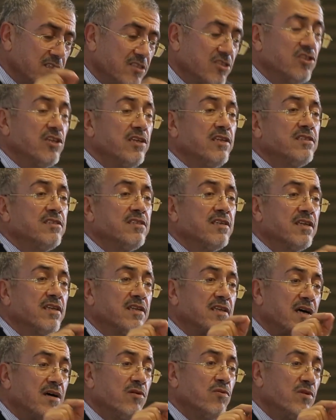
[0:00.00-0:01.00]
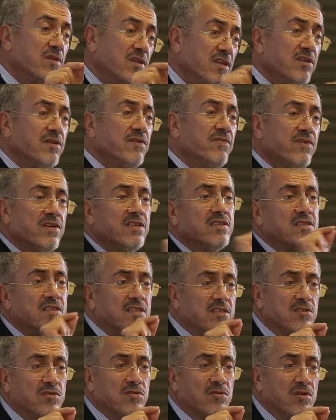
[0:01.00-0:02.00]
changing now in the
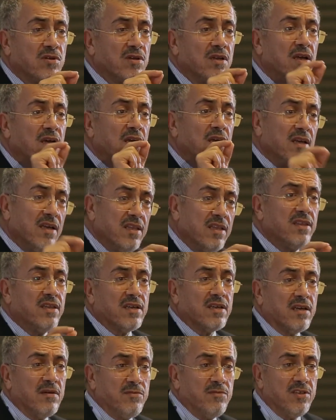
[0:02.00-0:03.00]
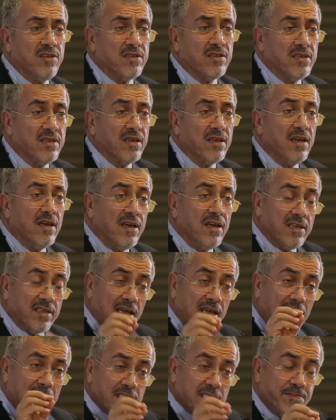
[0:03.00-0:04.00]
university role in the community. It
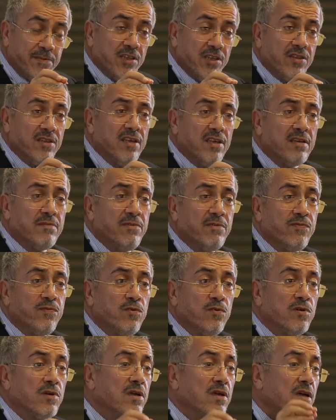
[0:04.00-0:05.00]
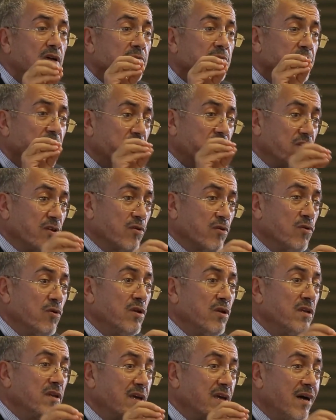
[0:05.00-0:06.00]
has been there before, but the role
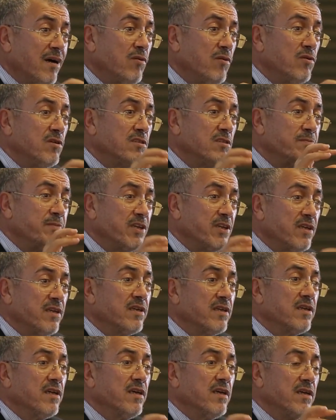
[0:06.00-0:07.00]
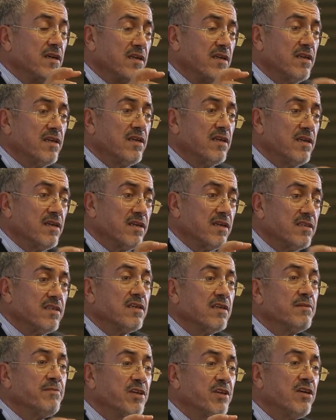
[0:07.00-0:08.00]
now is
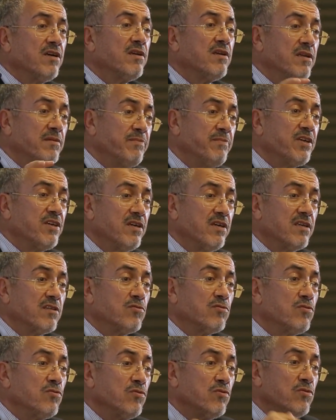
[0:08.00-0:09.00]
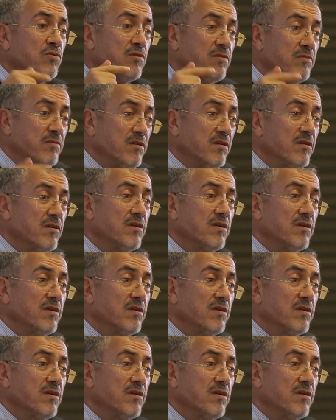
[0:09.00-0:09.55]
getting bigger and bigger to